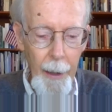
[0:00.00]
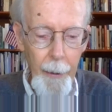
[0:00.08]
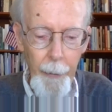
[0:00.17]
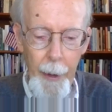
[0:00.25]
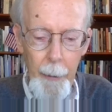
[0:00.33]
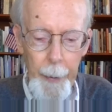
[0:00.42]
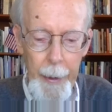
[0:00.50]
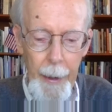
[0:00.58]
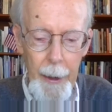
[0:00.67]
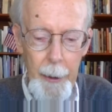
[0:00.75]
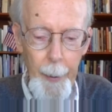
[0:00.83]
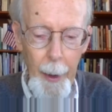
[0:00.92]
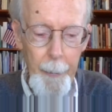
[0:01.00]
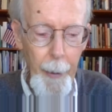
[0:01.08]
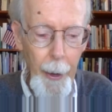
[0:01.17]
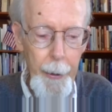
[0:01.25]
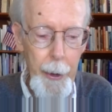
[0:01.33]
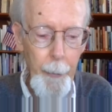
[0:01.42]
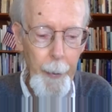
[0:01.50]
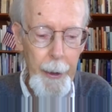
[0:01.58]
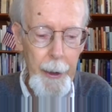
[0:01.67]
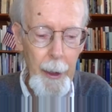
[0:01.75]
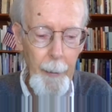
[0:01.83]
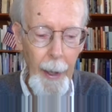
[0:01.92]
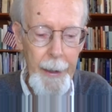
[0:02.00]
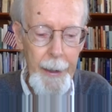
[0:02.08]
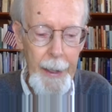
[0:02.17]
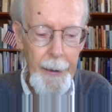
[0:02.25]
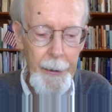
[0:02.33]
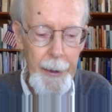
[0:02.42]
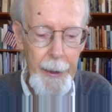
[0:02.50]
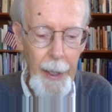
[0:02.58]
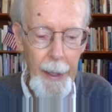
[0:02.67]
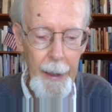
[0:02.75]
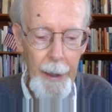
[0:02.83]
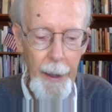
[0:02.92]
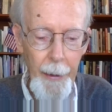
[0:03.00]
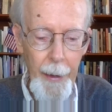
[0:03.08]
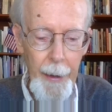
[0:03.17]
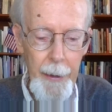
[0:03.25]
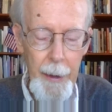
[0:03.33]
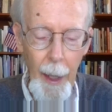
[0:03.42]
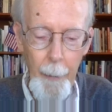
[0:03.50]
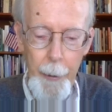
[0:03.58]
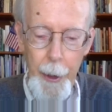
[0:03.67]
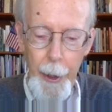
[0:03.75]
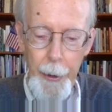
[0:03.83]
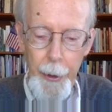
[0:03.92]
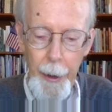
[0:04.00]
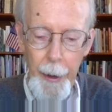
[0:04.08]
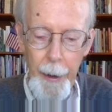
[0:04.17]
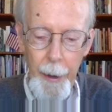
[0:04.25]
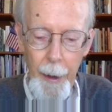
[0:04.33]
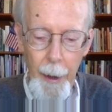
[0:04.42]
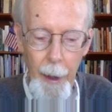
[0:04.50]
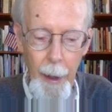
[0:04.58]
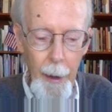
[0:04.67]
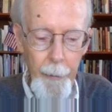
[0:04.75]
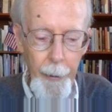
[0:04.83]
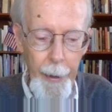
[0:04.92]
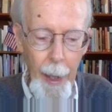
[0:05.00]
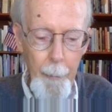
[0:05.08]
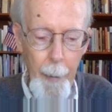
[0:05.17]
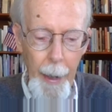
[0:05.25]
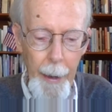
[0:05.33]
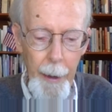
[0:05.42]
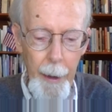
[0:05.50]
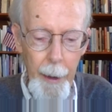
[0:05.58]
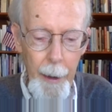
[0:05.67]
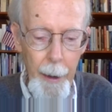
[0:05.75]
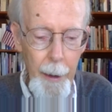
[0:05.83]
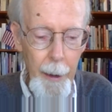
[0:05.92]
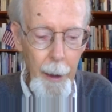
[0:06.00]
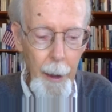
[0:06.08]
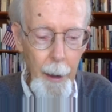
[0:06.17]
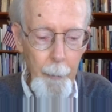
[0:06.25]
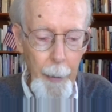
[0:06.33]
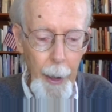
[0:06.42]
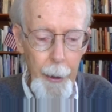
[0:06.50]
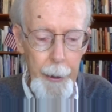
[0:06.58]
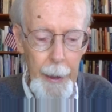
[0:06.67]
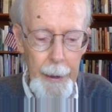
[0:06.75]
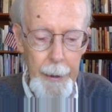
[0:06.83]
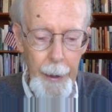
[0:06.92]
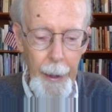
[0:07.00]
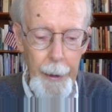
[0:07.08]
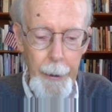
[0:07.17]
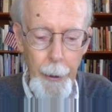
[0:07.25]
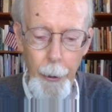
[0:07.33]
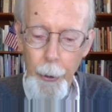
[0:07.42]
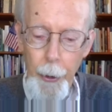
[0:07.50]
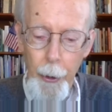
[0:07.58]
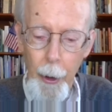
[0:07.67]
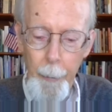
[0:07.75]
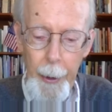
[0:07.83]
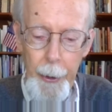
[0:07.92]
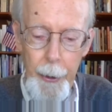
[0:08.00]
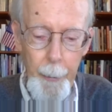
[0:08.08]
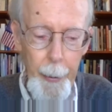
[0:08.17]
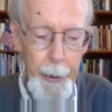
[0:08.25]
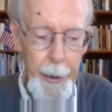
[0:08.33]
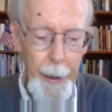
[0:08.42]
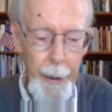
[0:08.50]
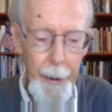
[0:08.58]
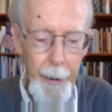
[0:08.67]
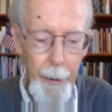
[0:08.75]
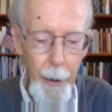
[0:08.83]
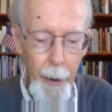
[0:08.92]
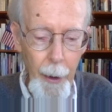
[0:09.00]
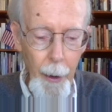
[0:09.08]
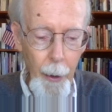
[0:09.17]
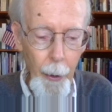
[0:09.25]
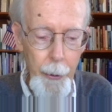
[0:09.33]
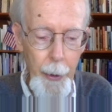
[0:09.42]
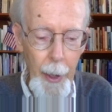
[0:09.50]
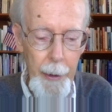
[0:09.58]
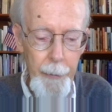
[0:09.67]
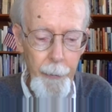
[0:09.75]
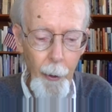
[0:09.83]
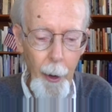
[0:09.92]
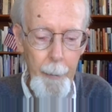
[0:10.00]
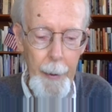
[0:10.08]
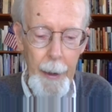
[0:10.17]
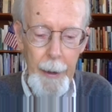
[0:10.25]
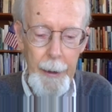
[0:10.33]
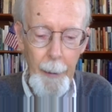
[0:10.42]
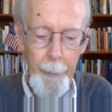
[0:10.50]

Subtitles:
I don't think we can expect marriage to reach some ideal state and then stop changing. For that matter, marriage as an institution could be superseded or transformed into